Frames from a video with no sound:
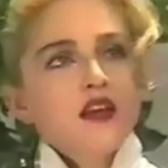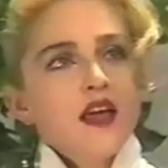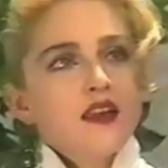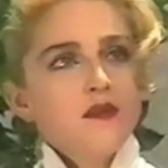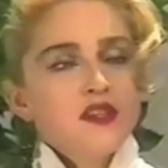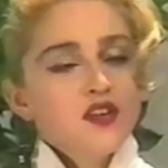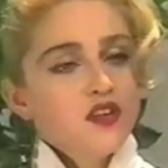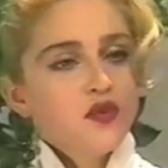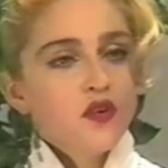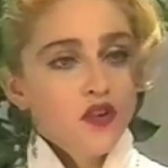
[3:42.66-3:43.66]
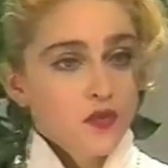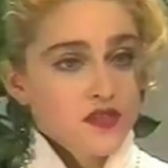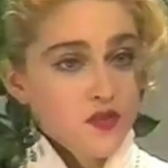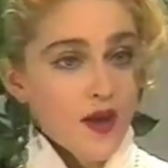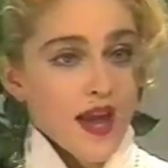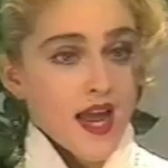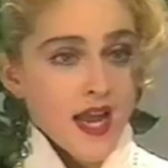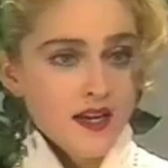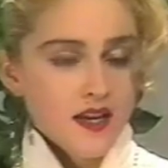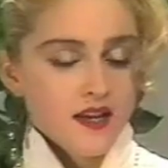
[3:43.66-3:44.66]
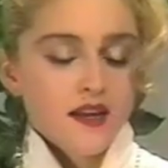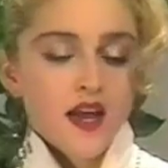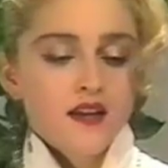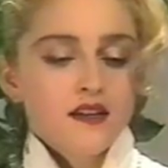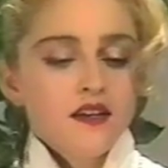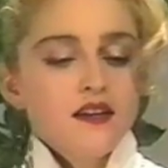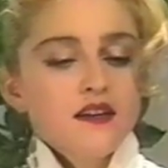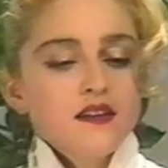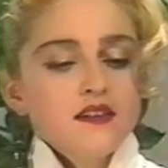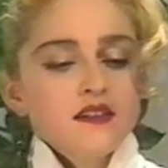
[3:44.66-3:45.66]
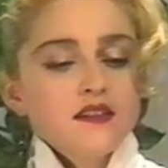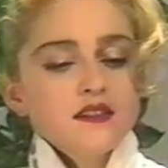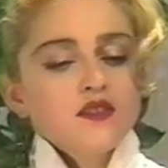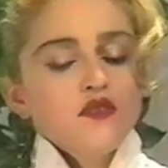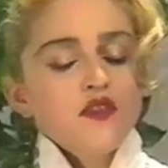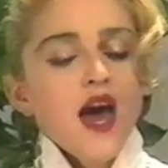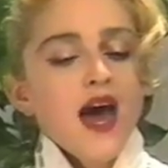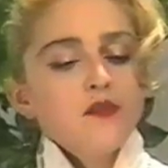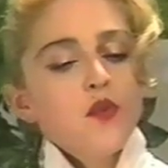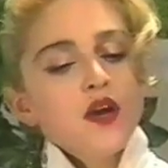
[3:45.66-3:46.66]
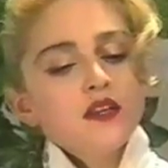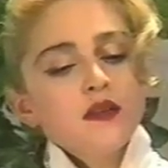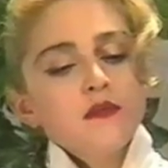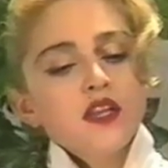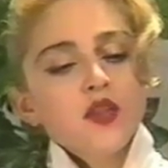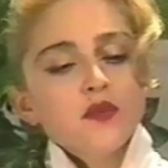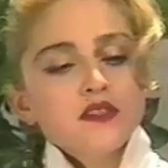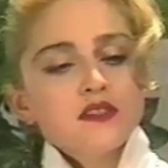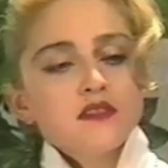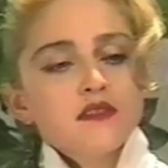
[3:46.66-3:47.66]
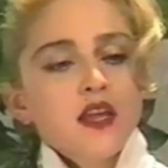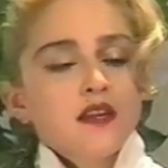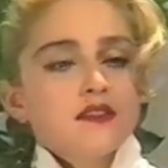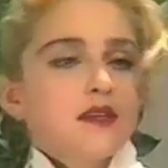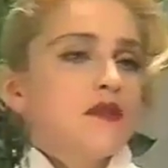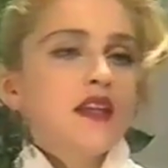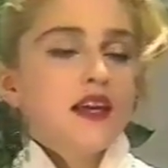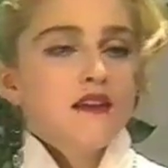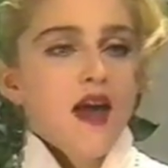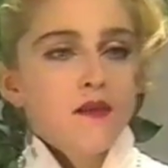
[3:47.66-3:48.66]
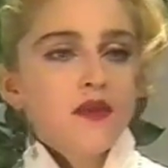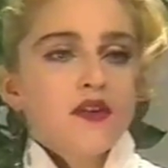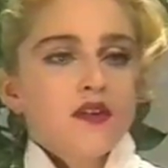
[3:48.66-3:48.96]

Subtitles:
and Material Girl was the way I ended it, and sort of the high point in the middle was like something like Gambler.